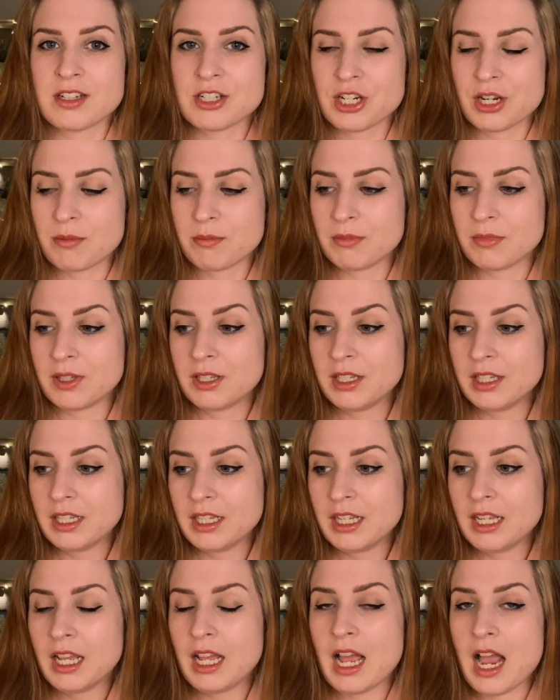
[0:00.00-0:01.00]

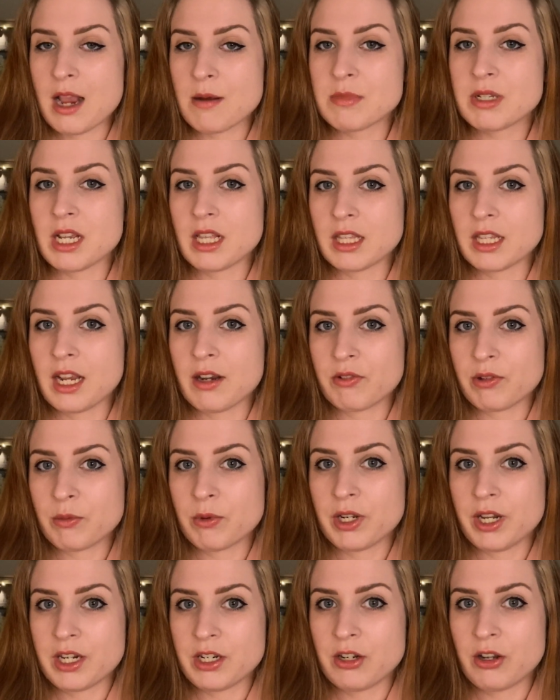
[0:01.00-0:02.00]
I'm telling everyone
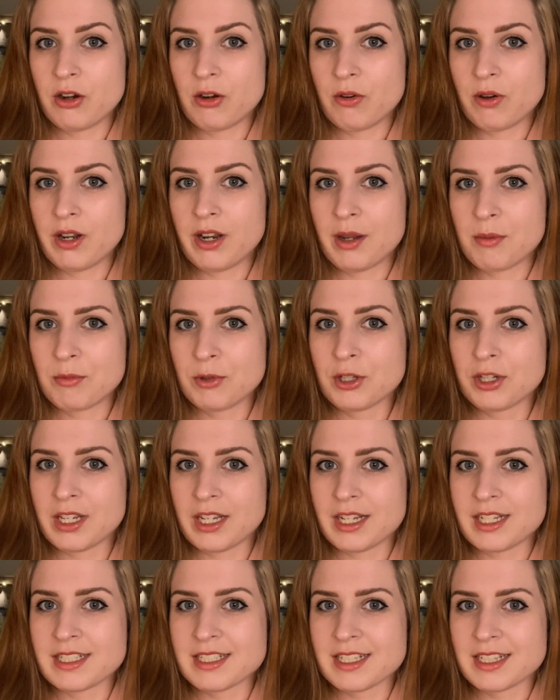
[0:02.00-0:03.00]
I know, and I'm looking
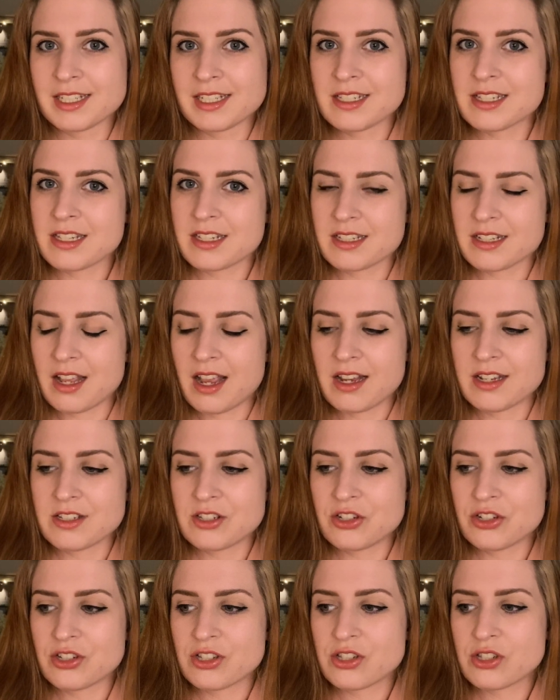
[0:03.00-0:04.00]
into this because that is
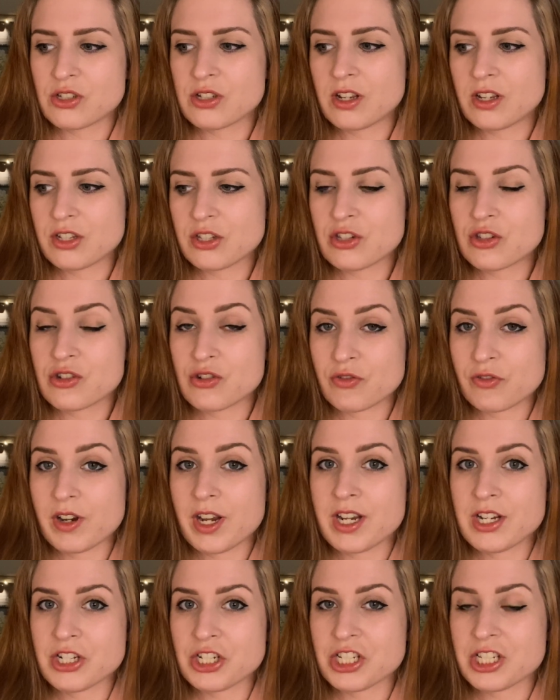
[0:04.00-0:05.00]
just
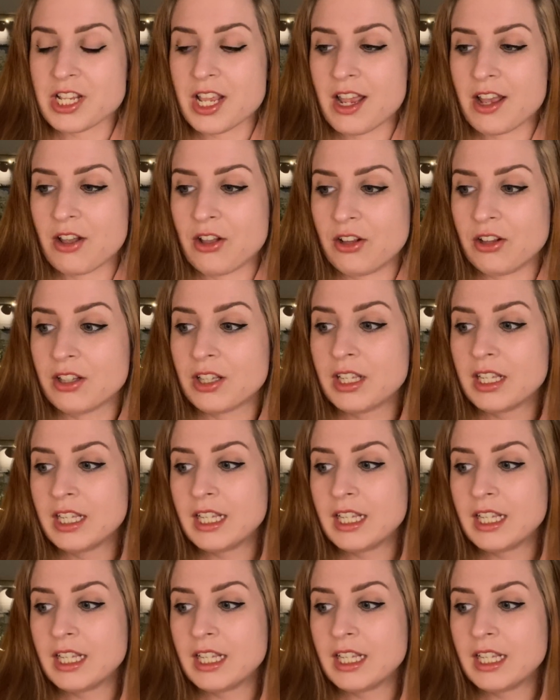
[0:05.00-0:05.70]
strange as hell.